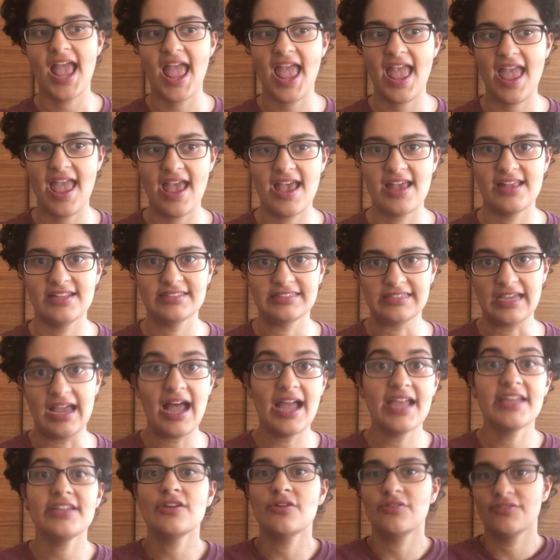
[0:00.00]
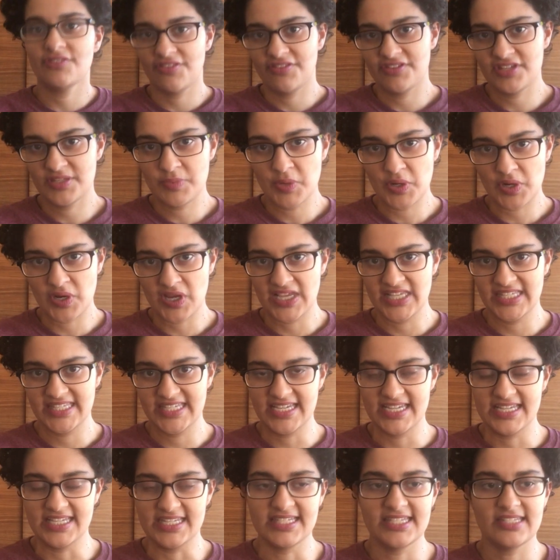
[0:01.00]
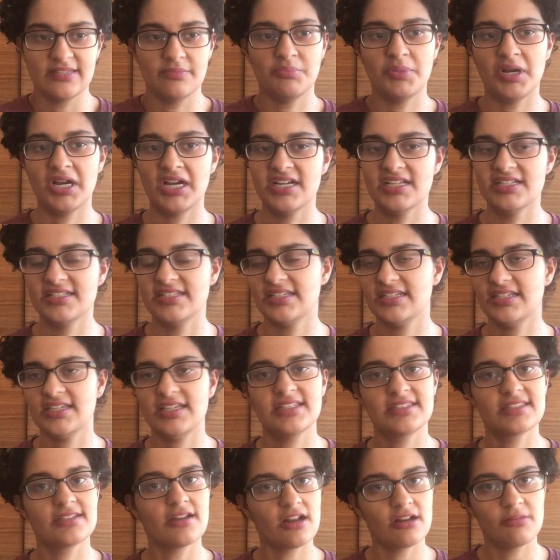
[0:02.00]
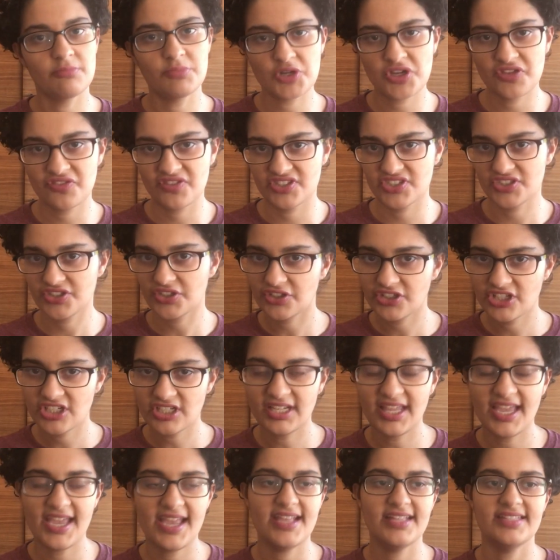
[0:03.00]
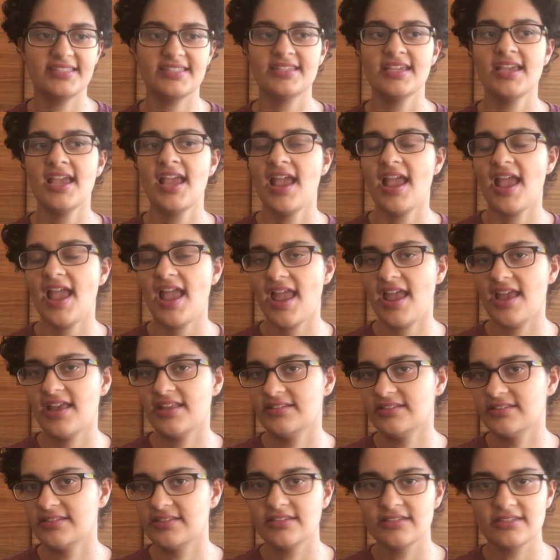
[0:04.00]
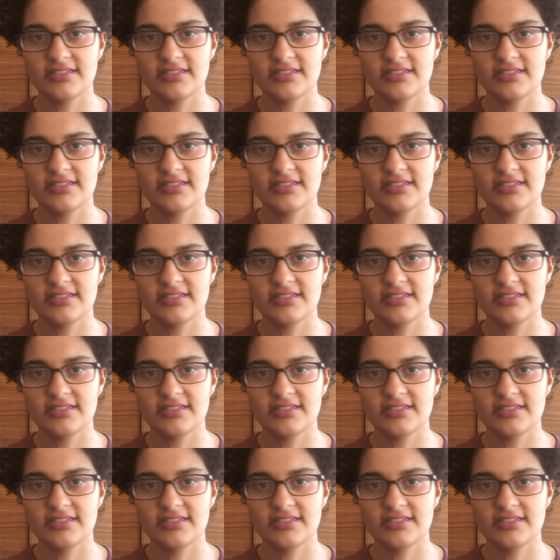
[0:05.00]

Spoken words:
And I know that this book exists, but it's not a book that circulates, and